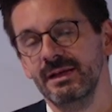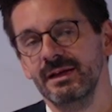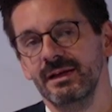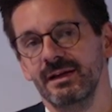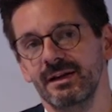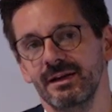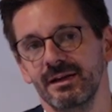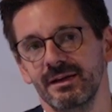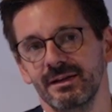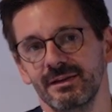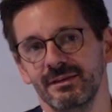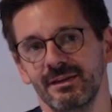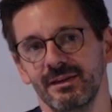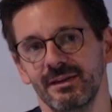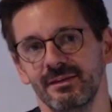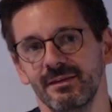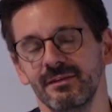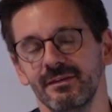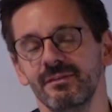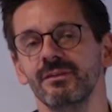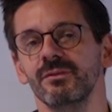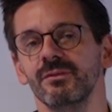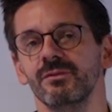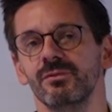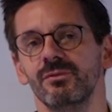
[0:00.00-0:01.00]
that
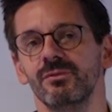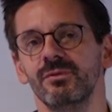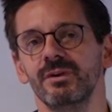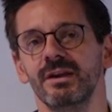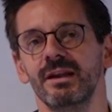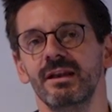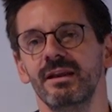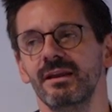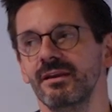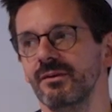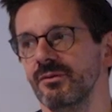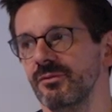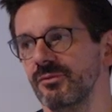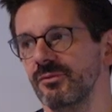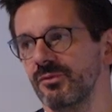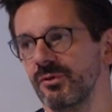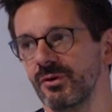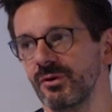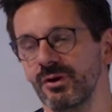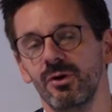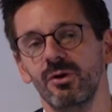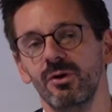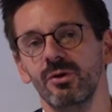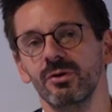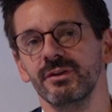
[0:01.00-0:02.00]
this is really,
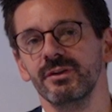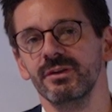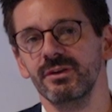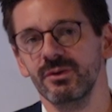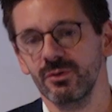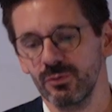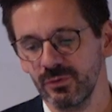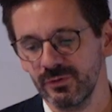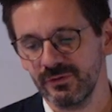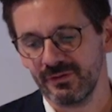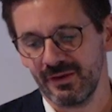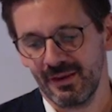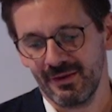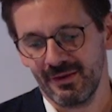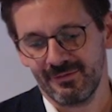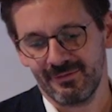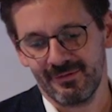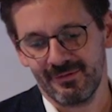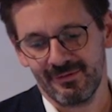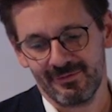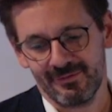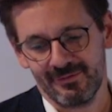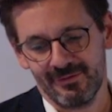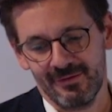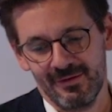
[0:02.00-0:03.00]
for all the use
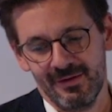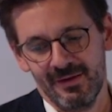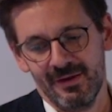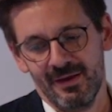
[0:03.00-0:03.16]
cases,